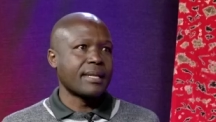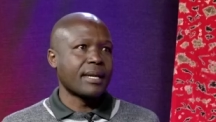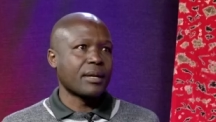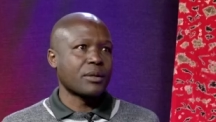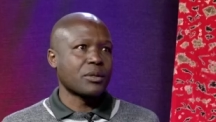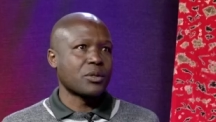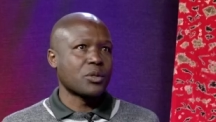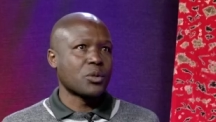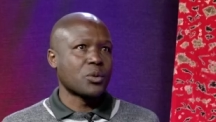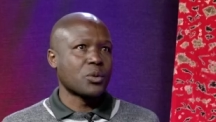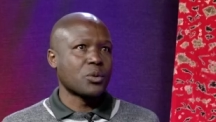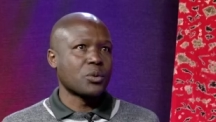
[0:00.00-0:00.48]

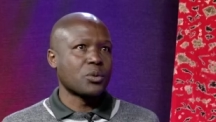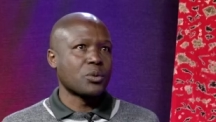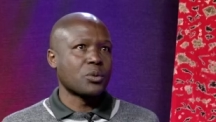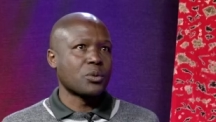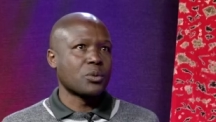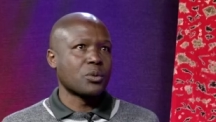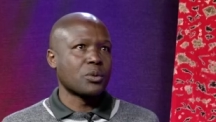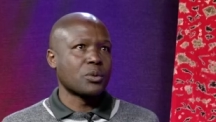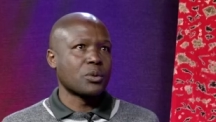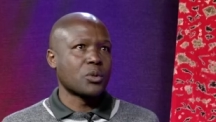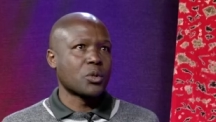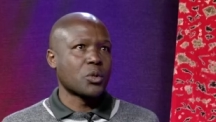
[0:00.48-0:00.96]
down
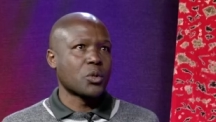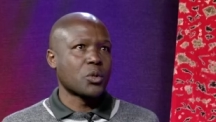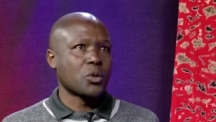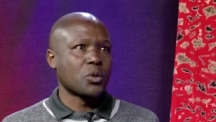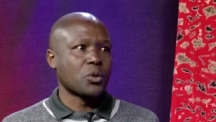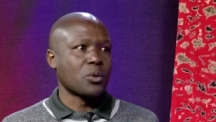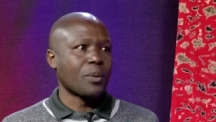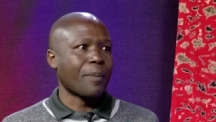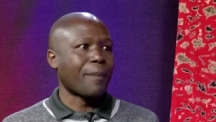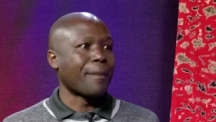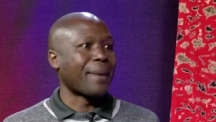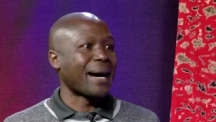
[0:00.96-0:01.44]
to,
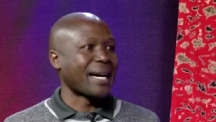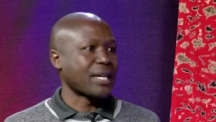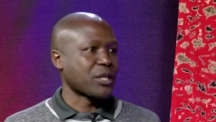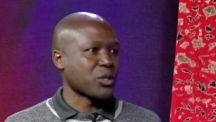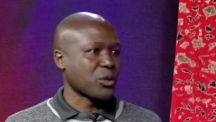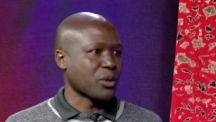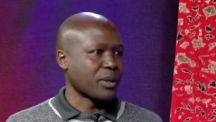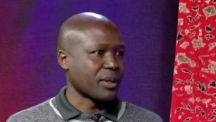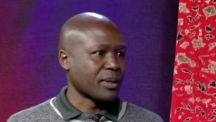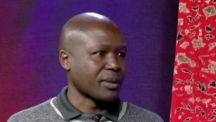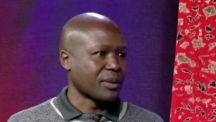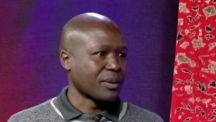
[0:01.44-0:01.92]
to
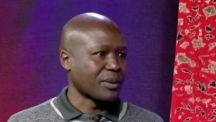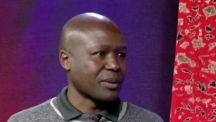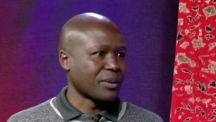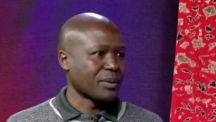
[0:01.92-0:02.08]
passion.